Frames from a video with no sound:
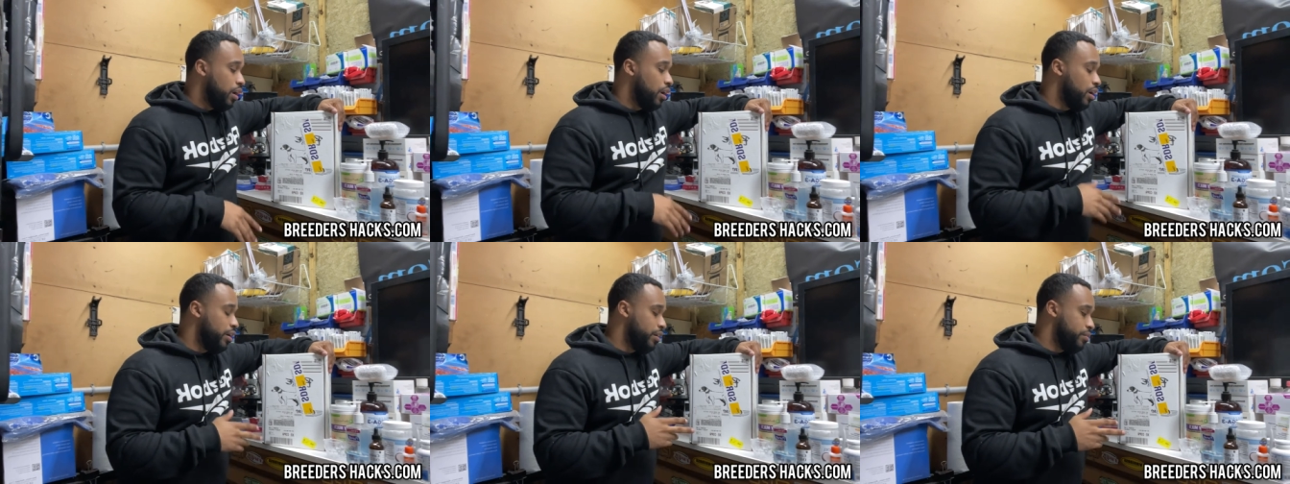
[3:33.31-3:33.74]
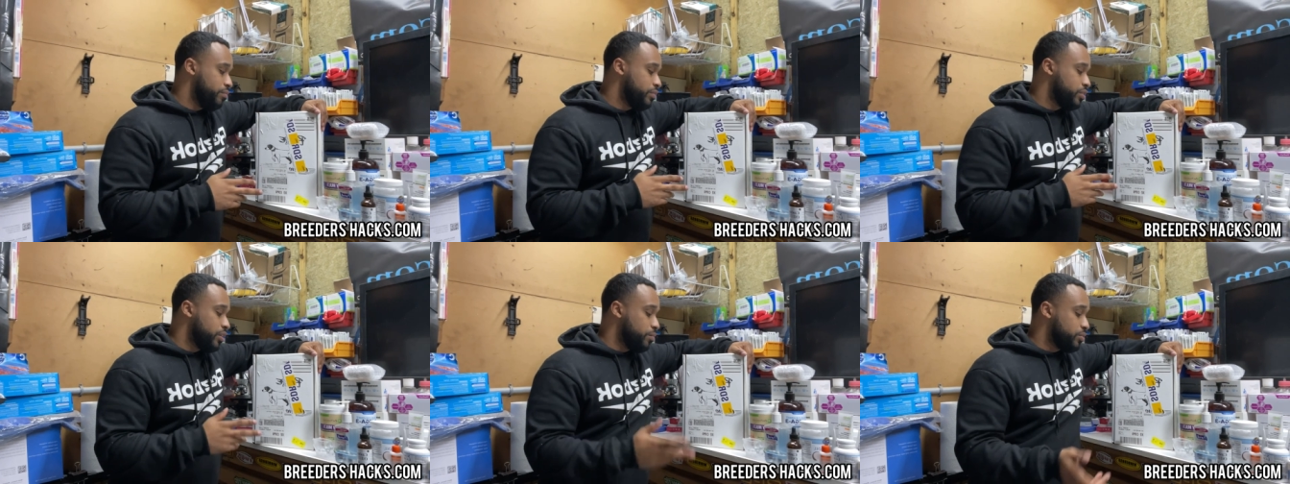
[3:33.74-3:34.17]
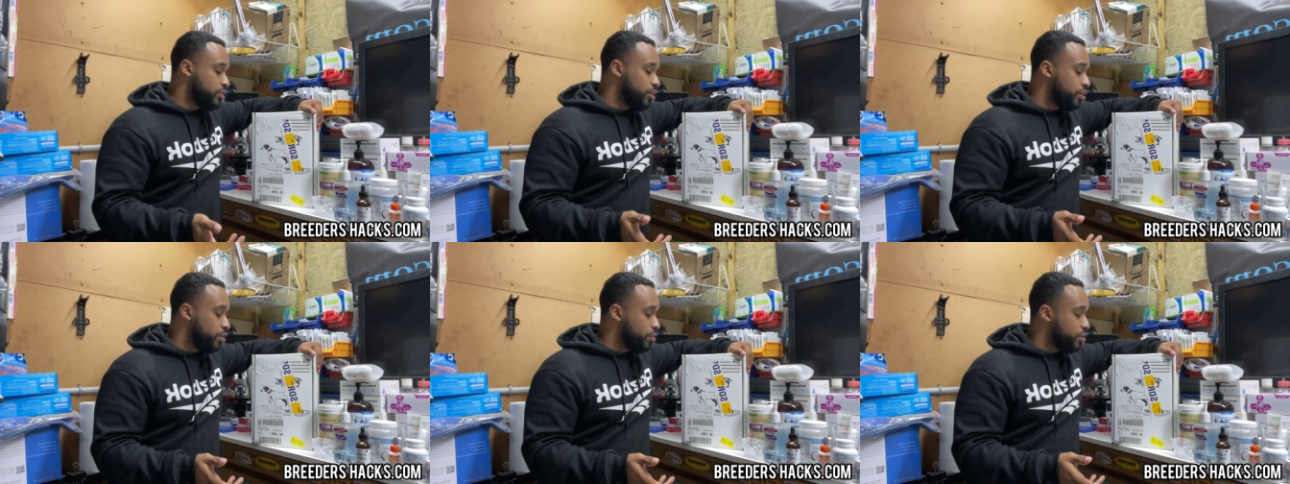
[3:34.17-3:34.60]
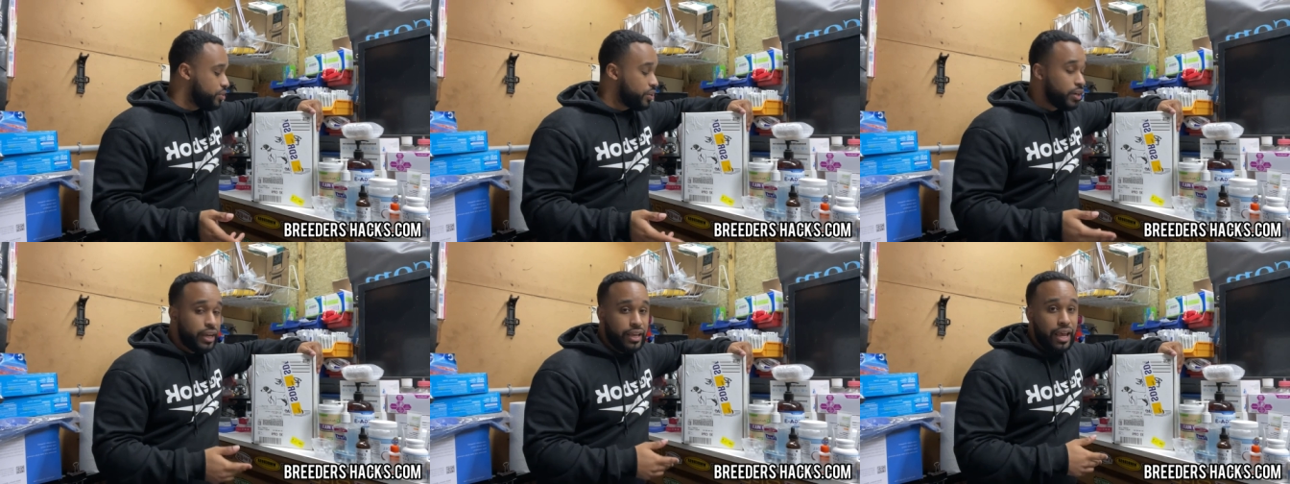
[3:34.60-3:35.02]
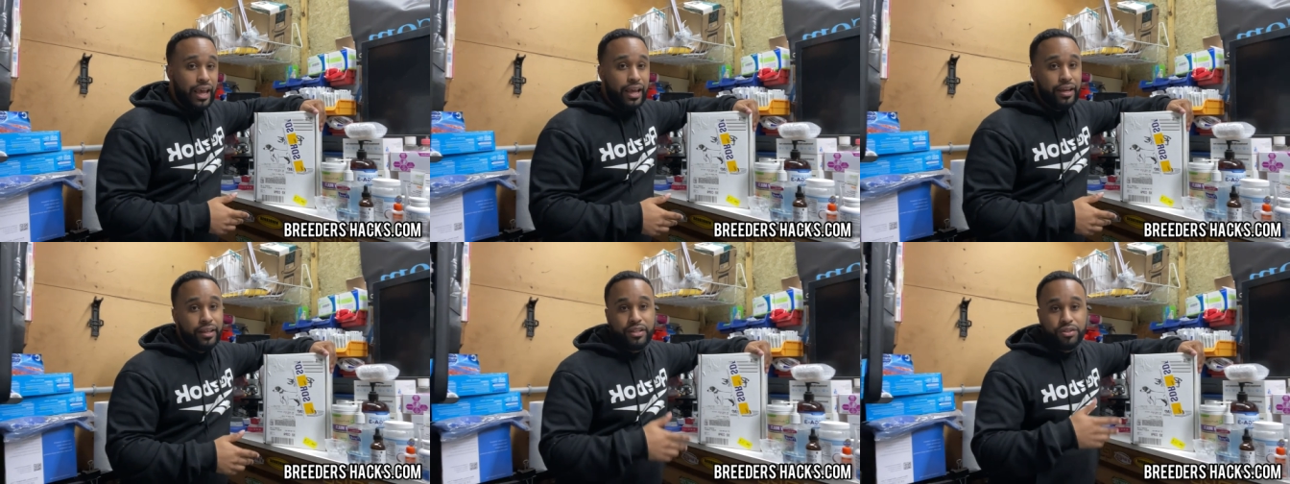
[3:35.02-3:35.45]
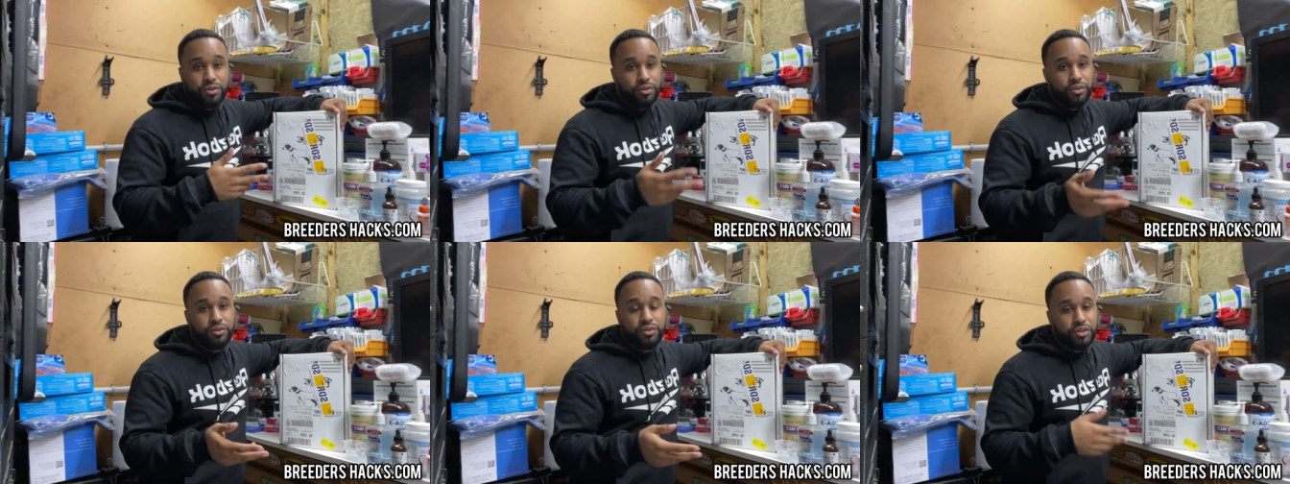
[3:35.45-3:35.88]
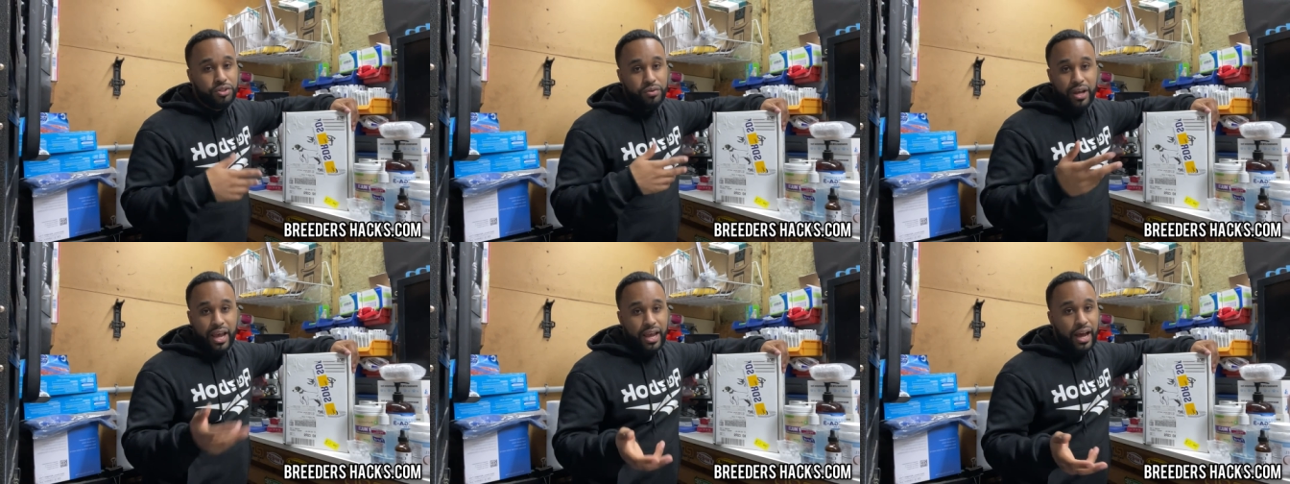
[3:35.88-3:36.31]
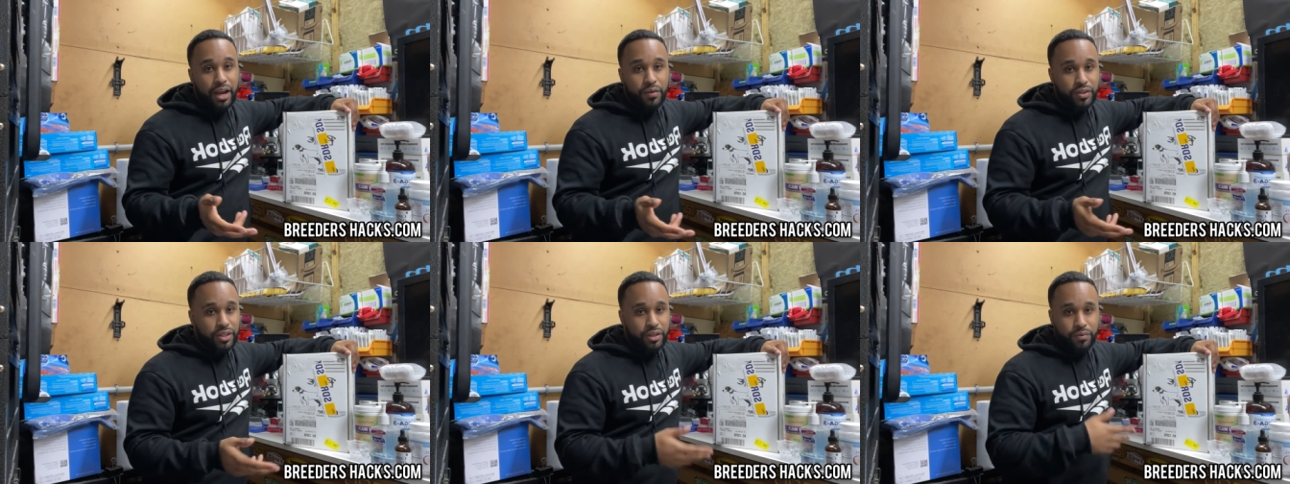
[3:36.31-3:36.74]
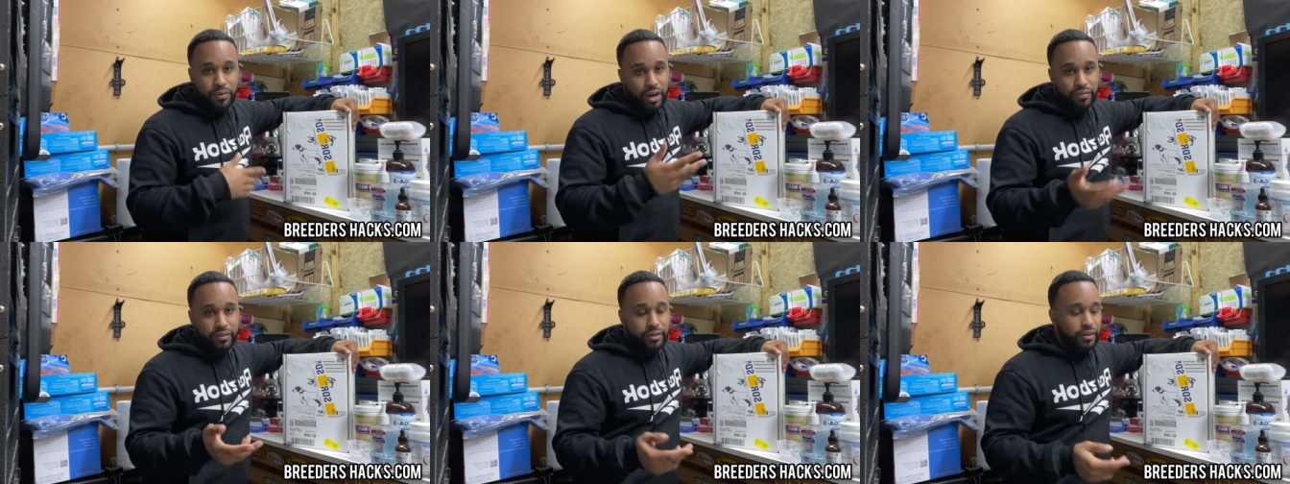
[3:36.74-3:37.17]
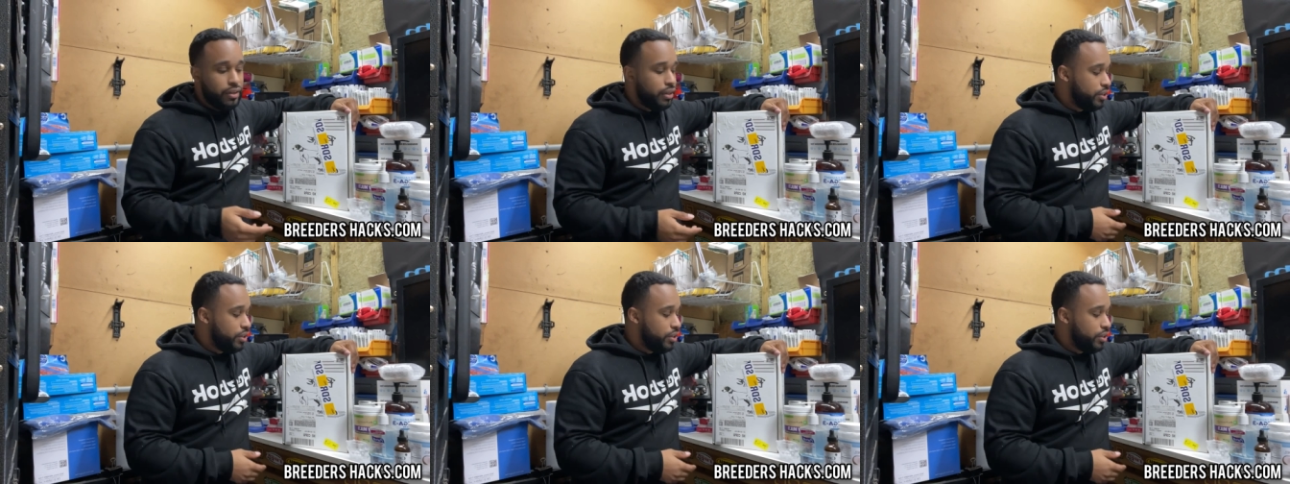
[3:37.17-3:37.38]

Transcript: Some stud owners are like, hey, that's cool. You could do an AI with it, whatever.